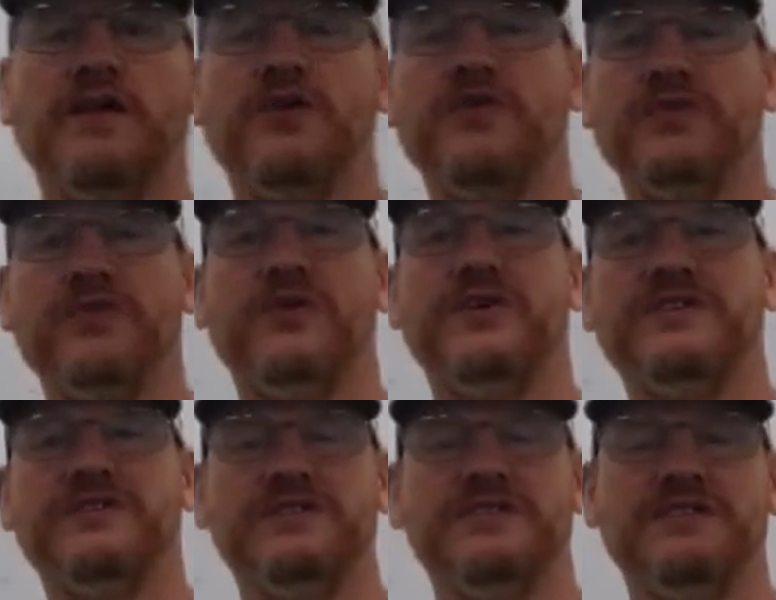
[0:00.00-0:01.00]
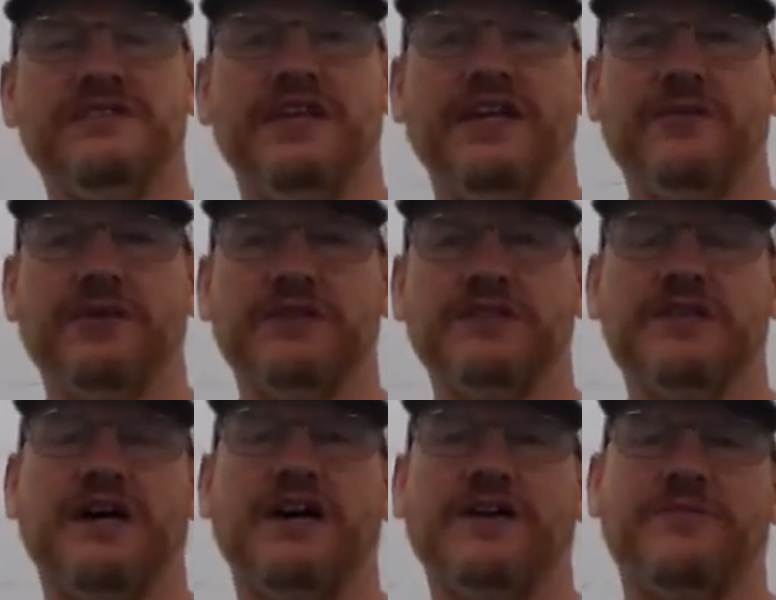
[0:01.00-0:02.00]
Hello everyone. Today we're going to
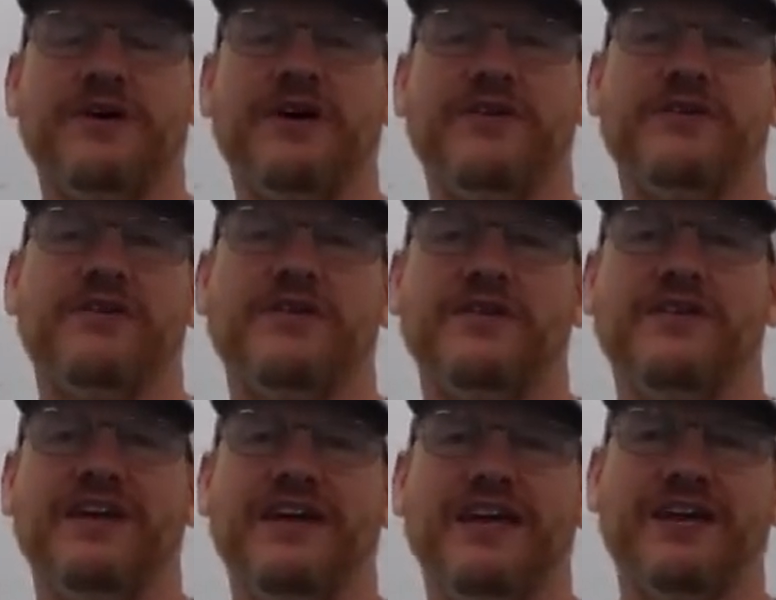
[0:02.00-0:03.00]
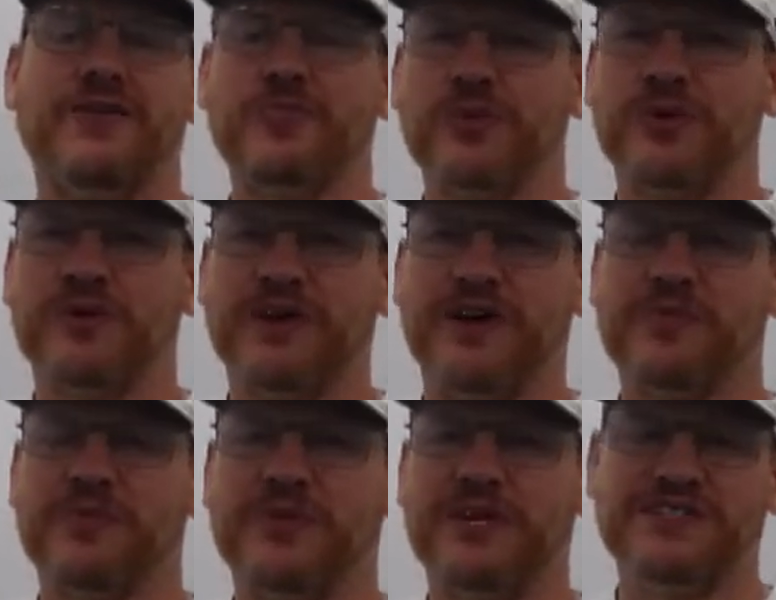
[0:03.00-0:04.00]
talk about airport
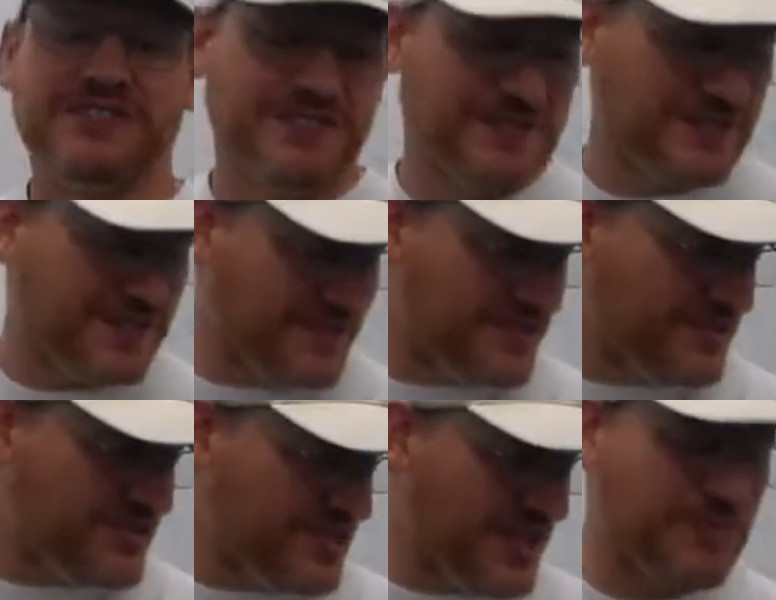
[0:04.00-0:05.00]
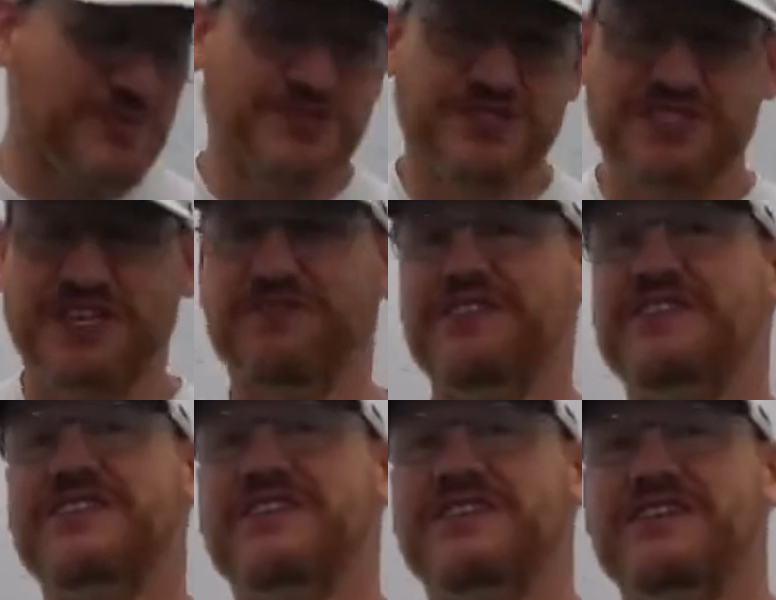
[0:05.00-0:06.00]
operations. This is chapter
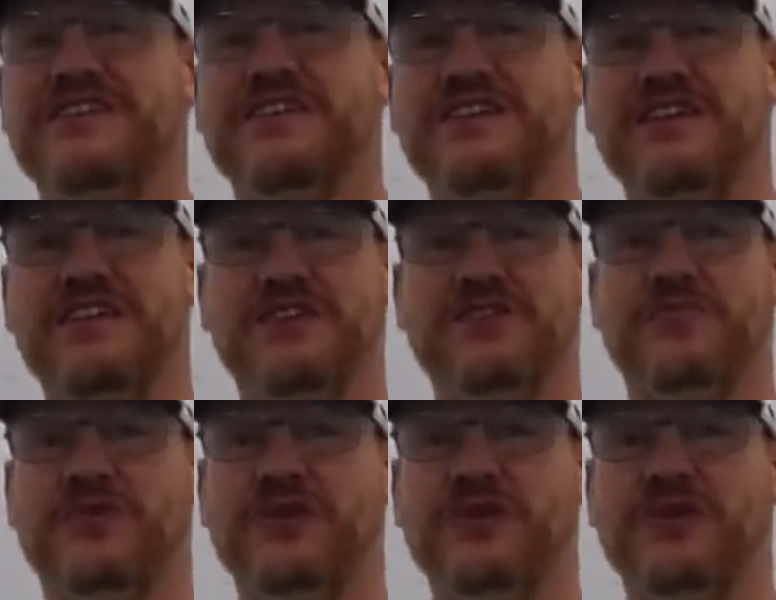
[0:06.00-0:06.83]
7 in your